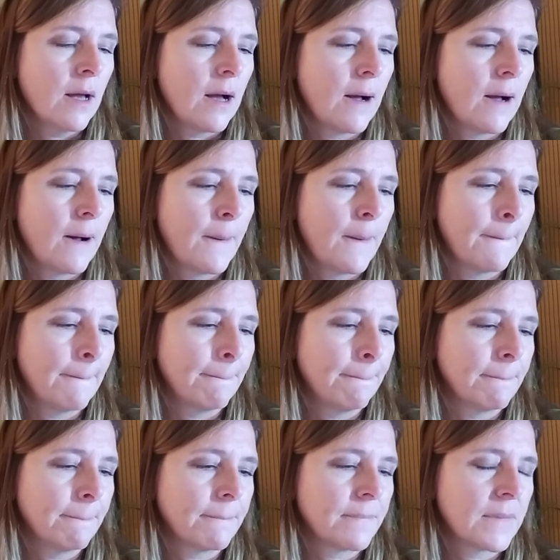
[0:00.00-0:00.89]

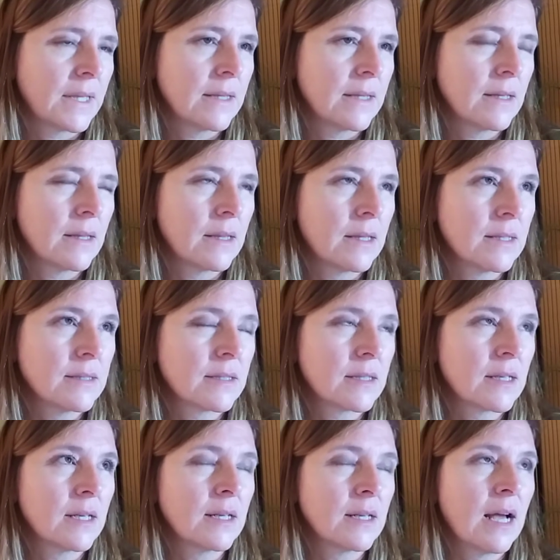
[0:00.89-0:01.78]
Um, this
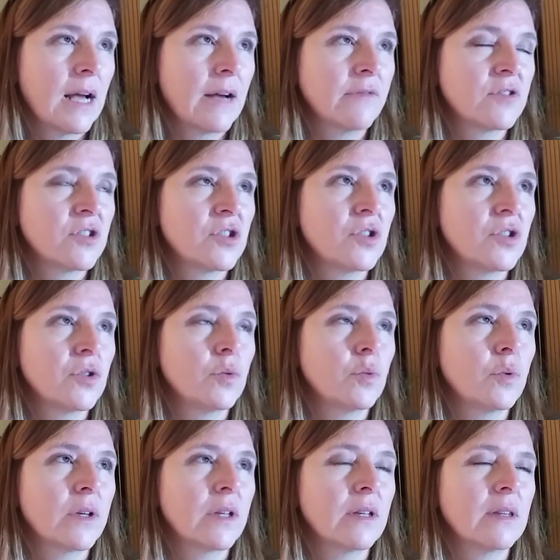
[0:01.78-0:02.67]
can have to do
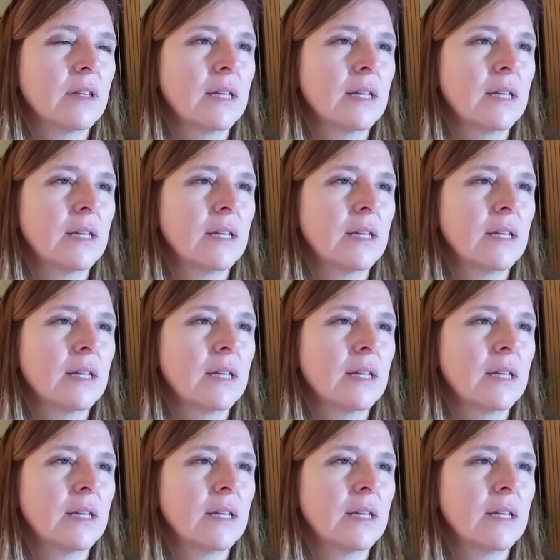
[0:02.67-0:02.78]
with